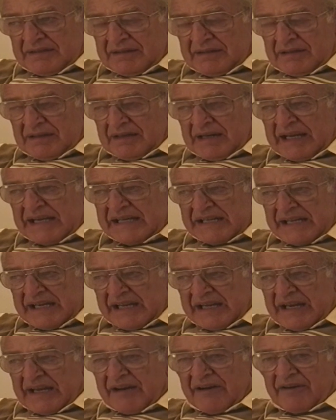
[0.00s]

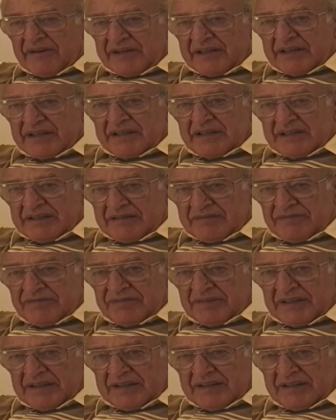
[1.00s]
Leyte area of
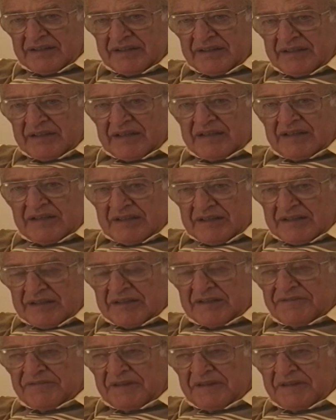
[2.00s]
the